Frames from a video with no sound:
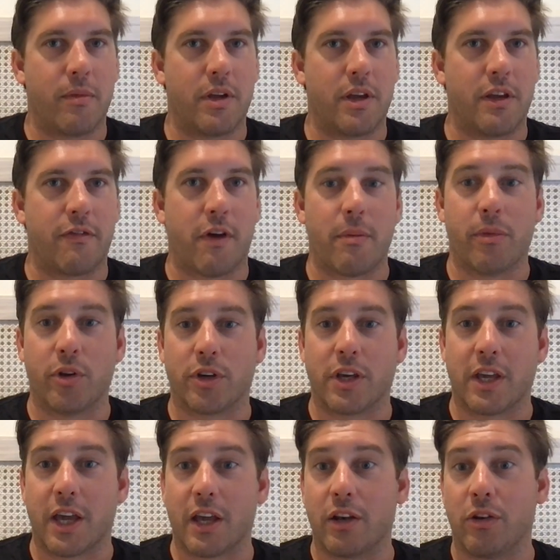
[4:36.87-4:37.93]
if I'm
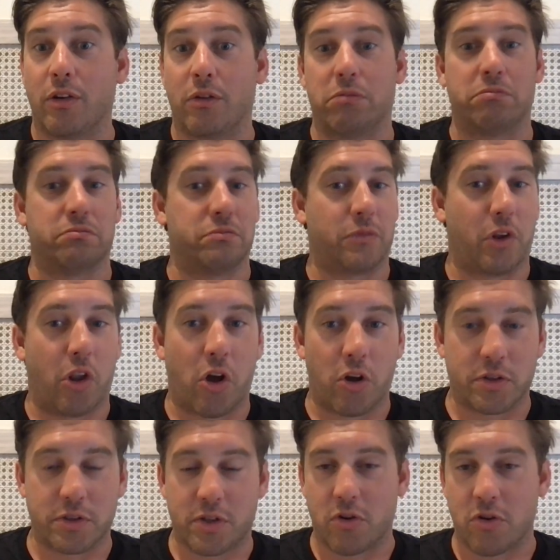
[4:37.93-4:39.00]
looking at
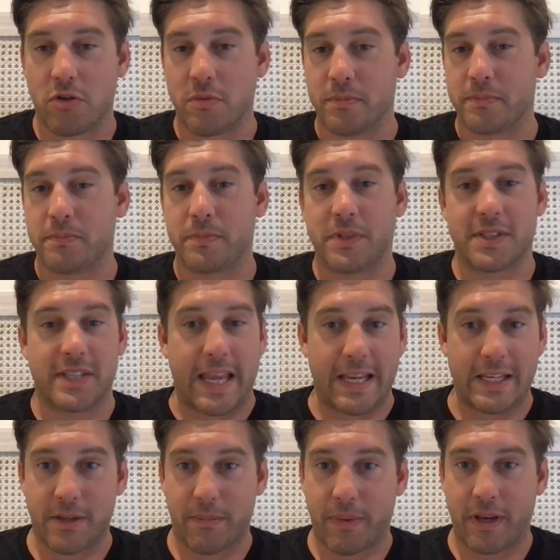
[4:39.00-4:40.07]
long term
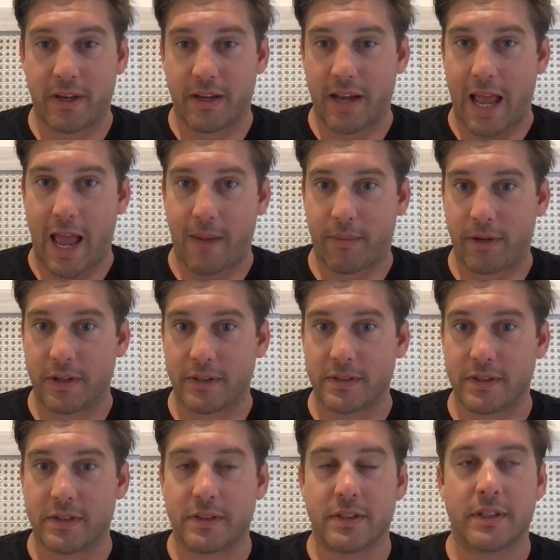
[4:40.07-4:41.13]
state dependent
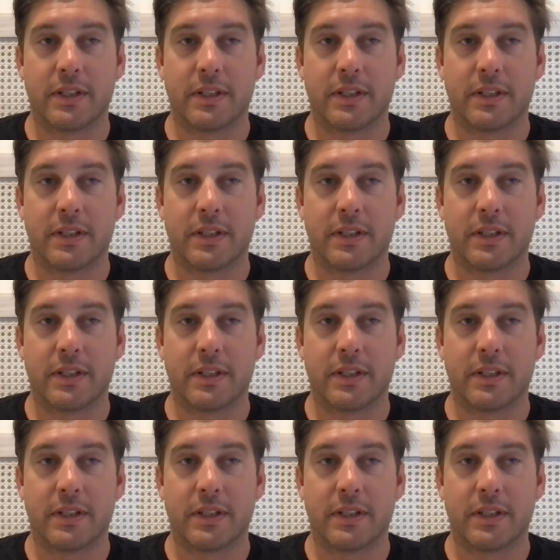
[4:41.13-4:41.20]
happiness.